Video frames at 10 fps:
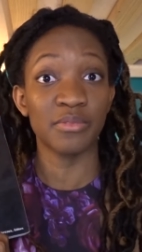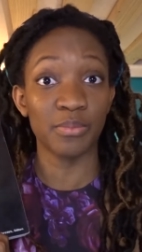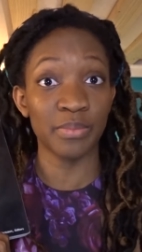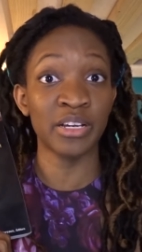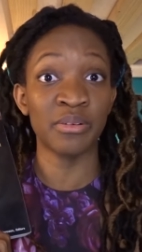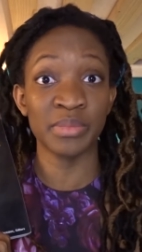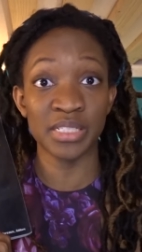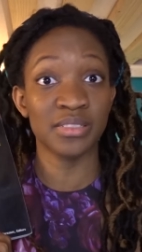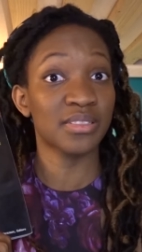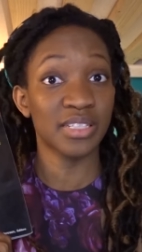by all
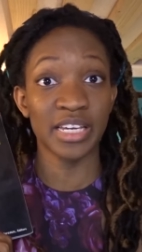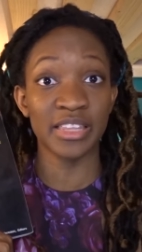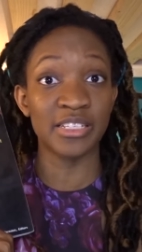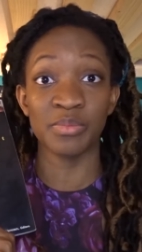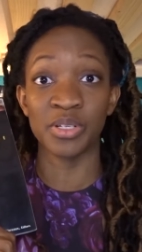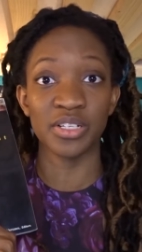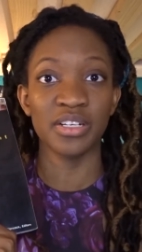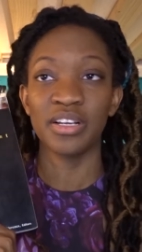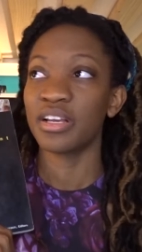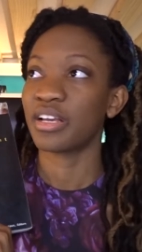means, get this book.
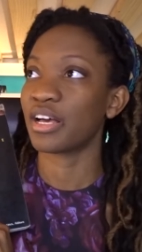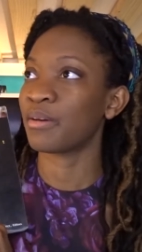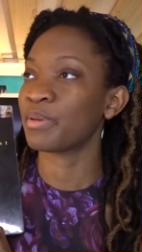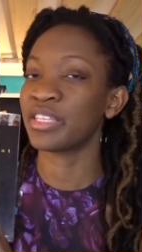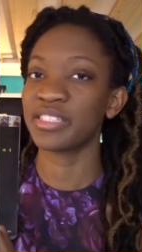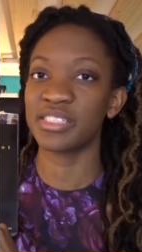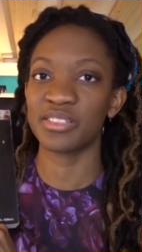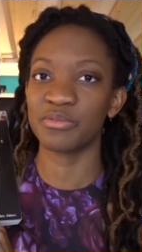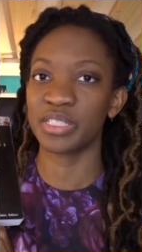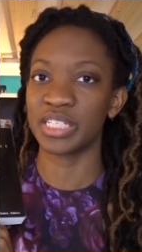And this
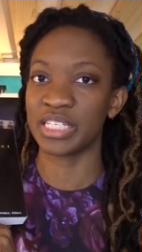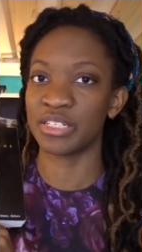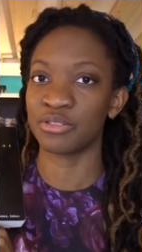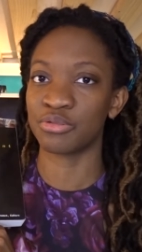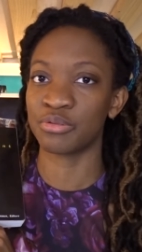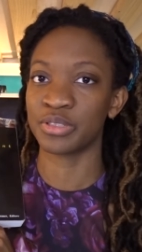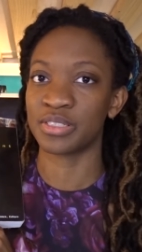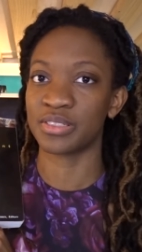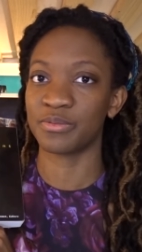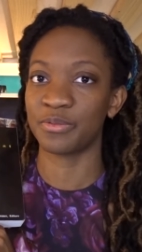isn't really geared
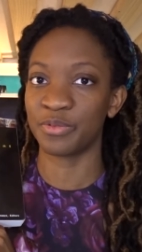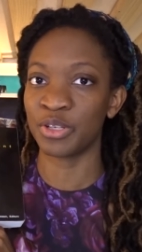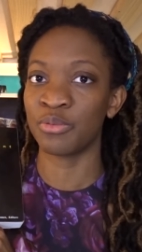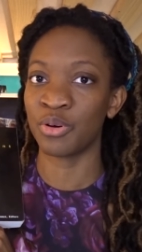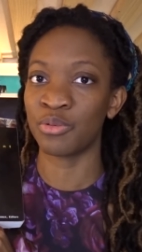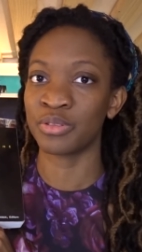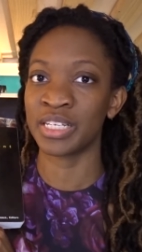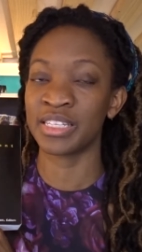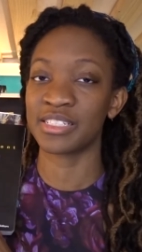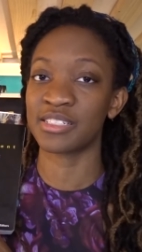towards film
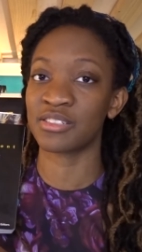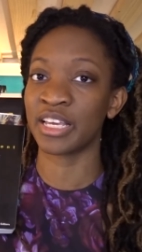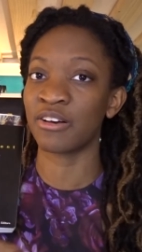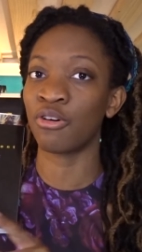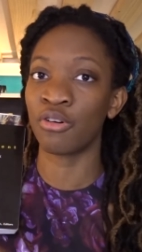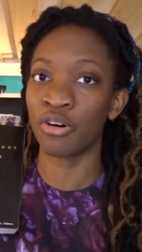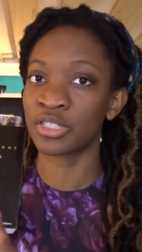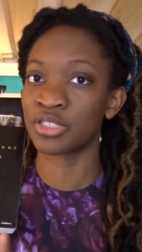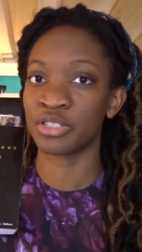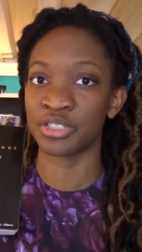only. This is like all
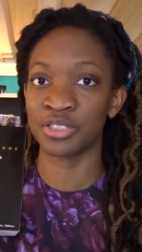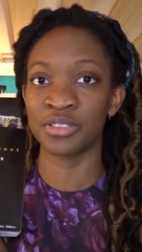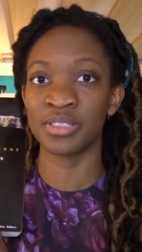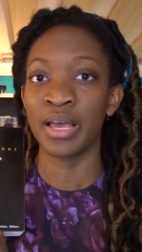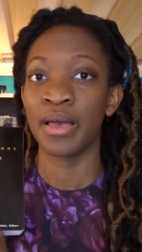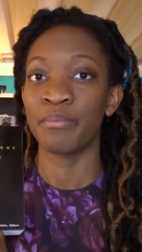art structures.